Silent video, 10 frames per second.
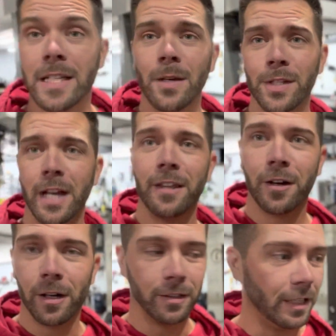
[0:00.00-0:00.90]
I was getting the
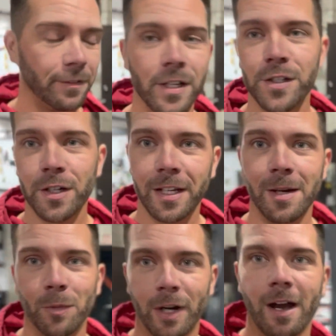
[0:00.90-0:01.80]
car on the lift, I started to
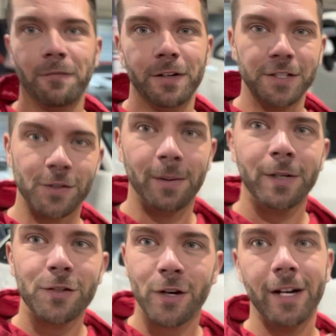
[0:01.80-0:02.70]
get more confident. So I'm
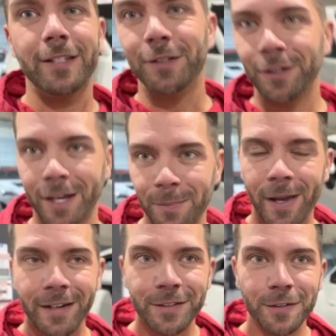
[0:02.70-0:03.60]
gonna try not to look up
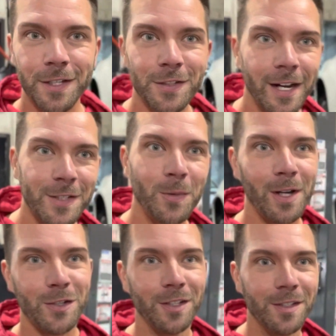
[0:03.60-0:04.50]
how to do this or ask
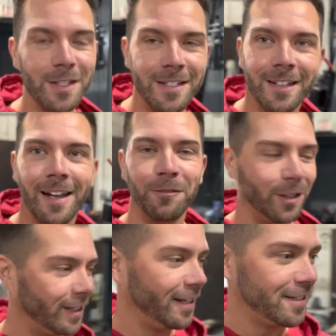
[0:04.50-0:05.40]
questions until I
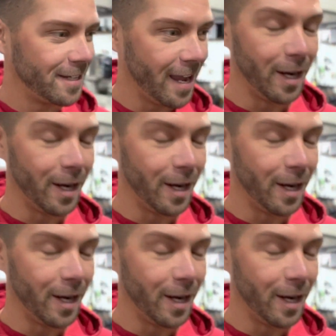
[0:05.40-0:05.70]
really hit a snag.